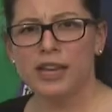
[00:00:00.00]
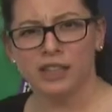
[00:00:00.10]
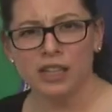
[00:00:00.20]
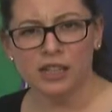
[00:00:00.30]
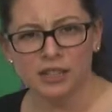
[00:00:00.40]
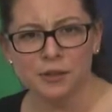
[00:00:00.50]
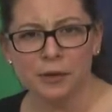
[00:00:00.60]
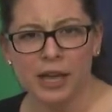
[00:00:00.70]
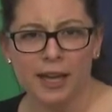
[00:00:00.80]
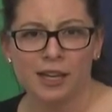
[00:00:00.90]
I think it is
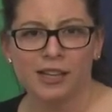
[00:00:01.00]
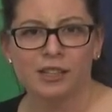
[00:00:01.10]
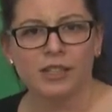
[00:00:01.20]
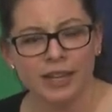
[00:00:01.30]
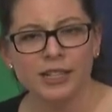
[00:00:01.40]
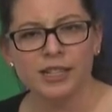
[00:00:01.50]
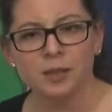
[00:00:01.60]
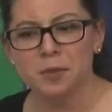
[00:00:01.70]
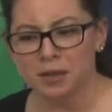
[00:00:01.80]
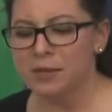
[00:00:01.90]
okay. Scientists
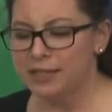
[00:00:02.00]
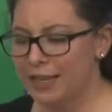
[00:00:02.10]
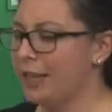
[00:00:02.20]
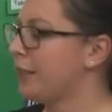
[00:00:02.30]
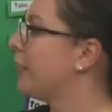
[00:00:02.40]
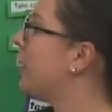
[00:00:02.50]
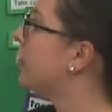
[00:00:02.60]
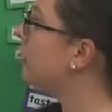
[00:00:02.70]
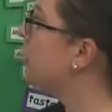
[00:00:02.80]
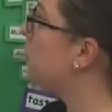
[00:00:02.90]
make mistakes. As
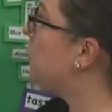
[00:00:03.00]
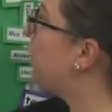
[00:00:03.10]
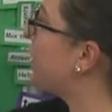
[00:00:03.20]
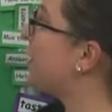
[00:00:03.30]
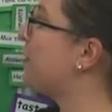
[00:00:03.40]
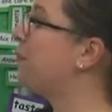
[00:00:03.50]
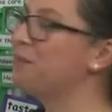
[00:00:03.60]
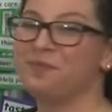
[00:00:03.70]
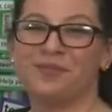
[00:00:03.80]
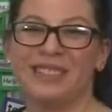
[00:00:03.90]
long as we fix them,
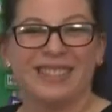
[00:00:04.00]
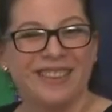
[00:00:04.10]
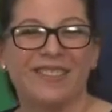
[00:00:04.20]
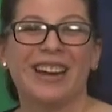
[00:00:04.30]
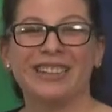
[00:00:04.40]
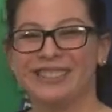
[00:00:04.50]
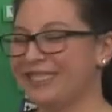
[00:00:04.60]
it's all right.